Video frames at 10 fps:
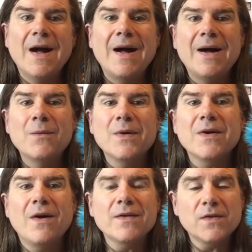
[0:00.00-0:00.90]

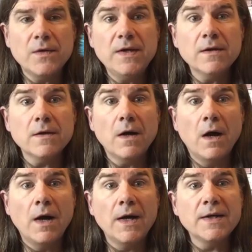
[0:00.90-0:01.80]
We're also here
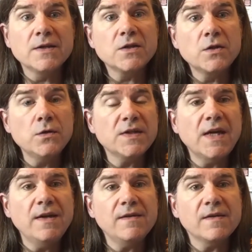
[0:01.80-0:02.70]
on
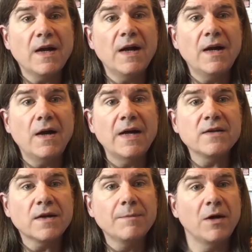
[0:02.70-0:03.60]
Tuesdays. I
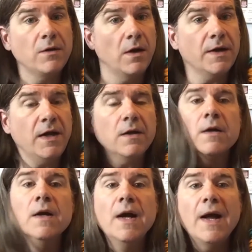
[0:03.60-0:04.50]
talk about long hair.
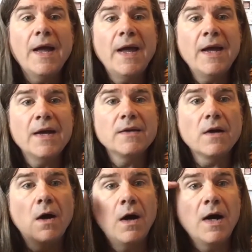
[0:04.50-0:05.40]
And
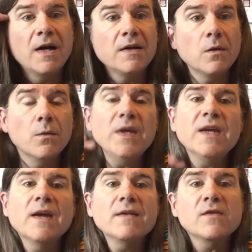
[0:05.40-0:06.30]
on
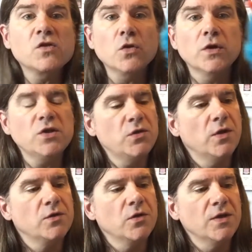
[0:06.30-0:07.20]
weekends, George, you
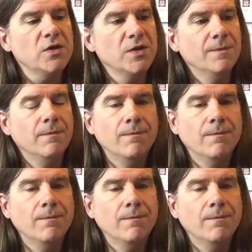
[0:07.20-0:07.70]
know George.